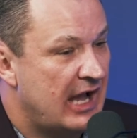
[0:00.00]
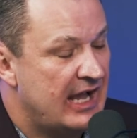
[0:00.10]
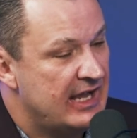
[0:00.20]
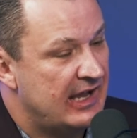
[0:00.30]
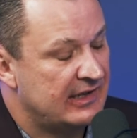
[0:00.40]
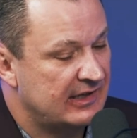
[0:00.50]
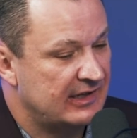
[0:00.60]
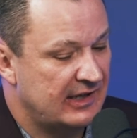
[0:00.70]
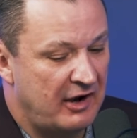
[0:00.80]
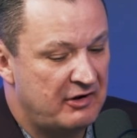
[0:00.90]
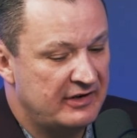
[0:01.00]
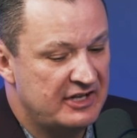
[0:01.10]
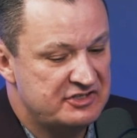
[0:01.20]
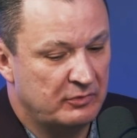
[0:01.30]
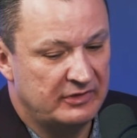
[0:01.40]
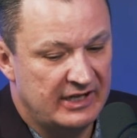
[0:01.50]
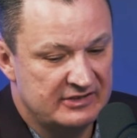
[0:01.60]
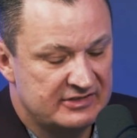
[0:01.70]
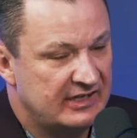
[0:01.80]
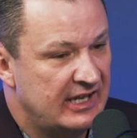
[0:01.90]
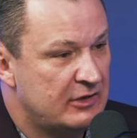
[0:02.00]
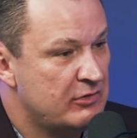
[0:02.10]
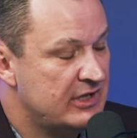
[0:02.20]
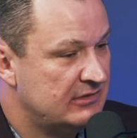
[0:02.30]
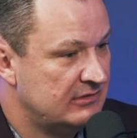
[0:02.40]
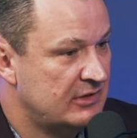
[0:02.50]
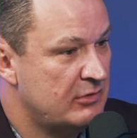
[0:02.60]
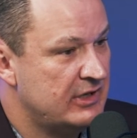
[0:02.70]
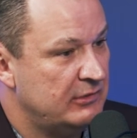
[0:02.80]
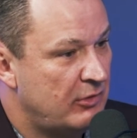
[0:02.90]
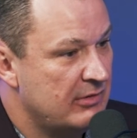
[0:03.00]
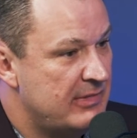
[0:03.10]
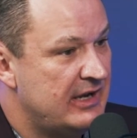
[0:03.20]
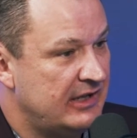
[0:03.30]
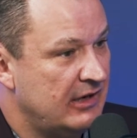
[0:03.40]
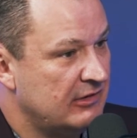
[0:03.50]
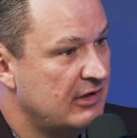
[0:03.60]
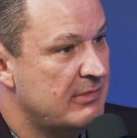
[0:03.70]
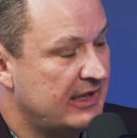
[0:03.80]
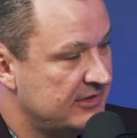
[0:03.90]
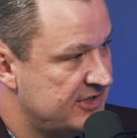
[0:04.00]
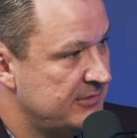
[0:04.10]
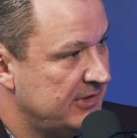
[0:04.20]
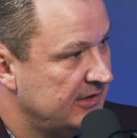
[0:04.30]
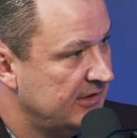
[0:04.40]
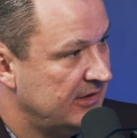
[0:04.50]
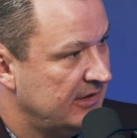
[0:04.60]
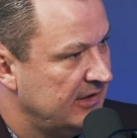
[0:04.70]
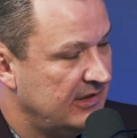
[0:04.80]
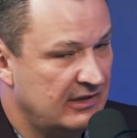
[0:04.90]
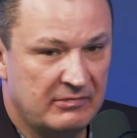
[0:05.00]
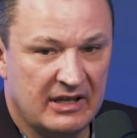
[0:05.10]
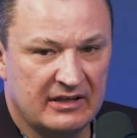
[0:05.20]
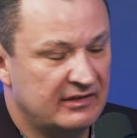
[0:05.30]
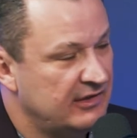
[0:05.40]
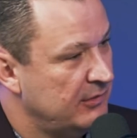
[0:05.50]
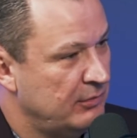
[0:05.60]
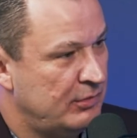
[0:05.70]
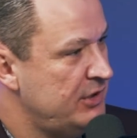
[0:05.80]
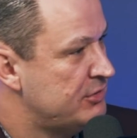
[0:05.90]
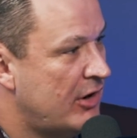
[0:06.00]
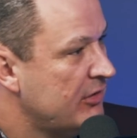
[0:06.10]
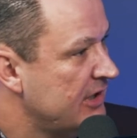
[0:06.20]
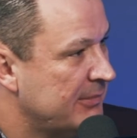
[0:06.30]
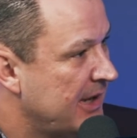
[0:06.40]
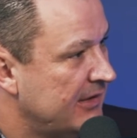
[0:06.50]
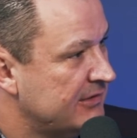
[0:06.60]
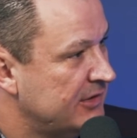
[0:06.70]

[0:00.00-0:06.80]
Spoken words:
I heard an agent one day saying, "Hey, go get enrolled in Medicare and come back and see me." And I'm like, "What are you talking about?